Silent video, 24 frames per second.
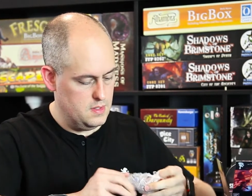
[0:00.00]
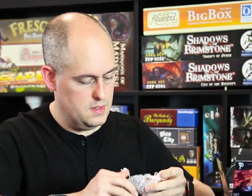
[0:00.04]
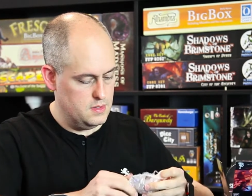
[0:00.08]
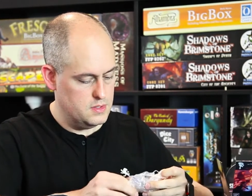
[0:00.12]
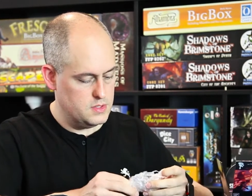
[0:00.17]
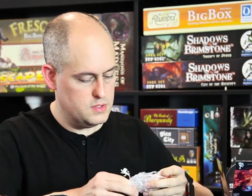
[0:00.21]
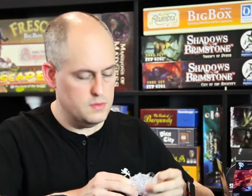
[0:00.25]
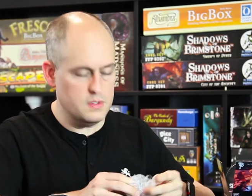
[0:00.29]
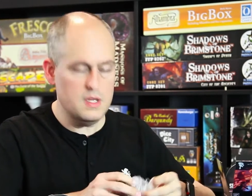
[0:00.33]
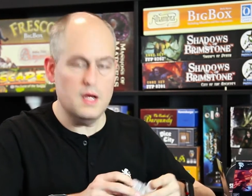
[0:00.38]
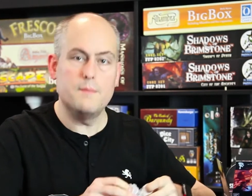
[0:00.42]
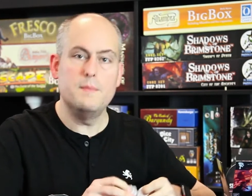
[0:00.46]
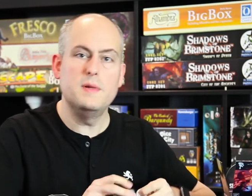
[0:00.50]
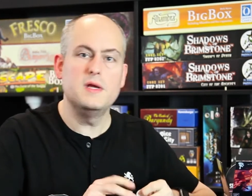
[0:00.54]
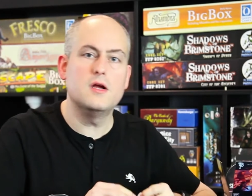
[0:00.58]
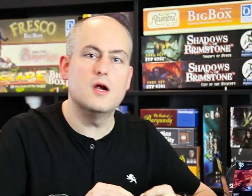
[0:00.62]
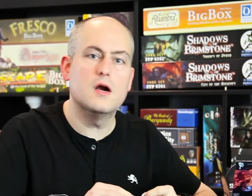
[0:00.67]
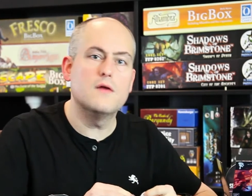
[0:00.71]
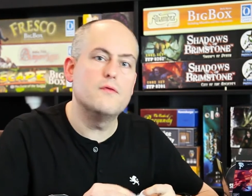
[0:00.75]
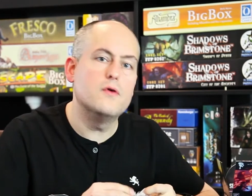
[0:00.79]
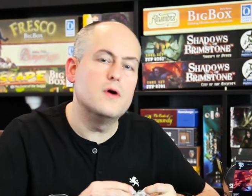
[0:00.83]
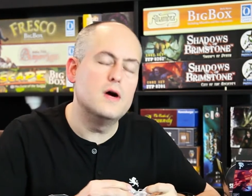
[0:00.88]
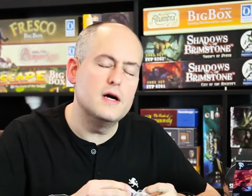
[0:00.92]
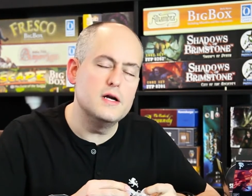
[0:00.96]
So yeah, be
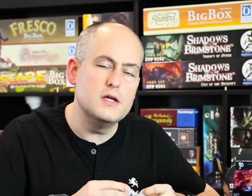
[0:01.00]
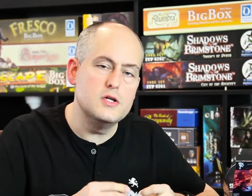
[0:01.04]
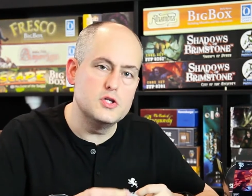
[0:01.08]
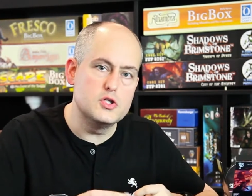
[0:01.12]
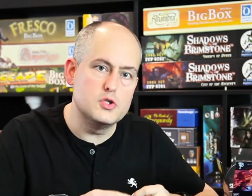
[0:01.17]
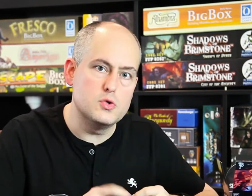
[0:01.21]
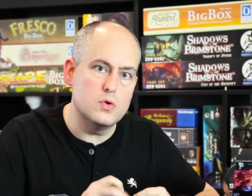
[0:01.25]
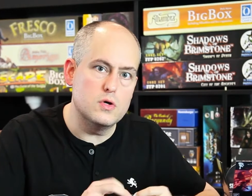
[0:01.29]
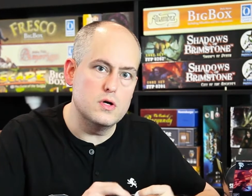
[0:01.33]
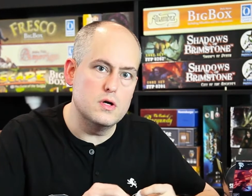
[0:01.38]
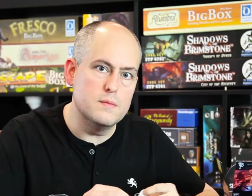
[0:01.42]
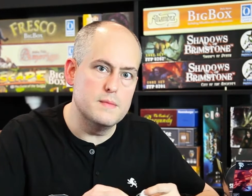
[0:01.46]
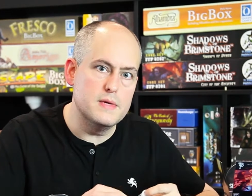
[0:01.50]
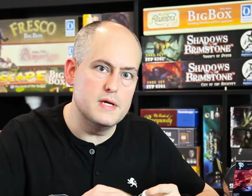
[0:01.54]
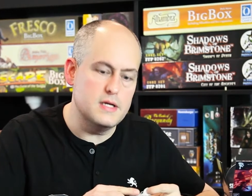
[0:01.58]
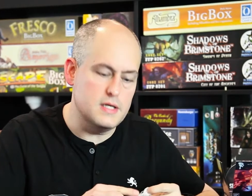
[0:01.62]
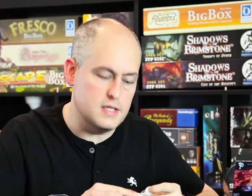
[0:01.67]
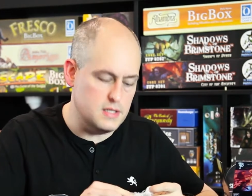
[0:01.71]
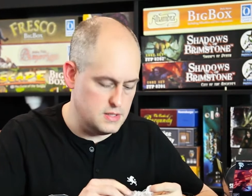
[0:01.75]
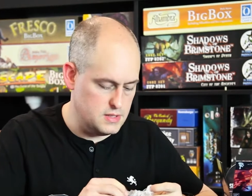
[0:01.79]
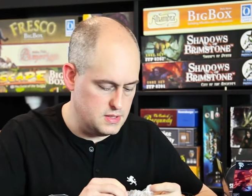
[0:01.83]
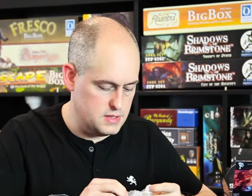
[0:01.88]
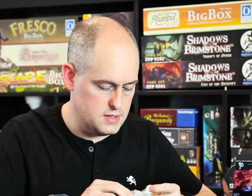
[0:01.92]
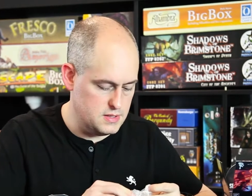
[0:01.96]
careful how you store your
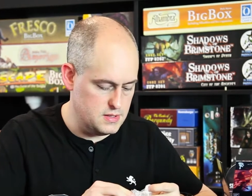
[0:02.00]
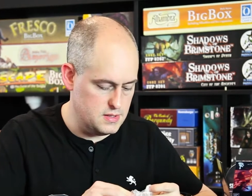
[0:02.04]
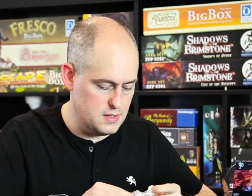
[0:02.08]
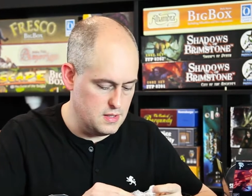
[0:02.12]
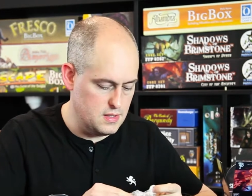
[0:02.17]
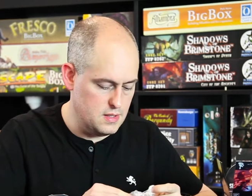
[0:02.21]
minis.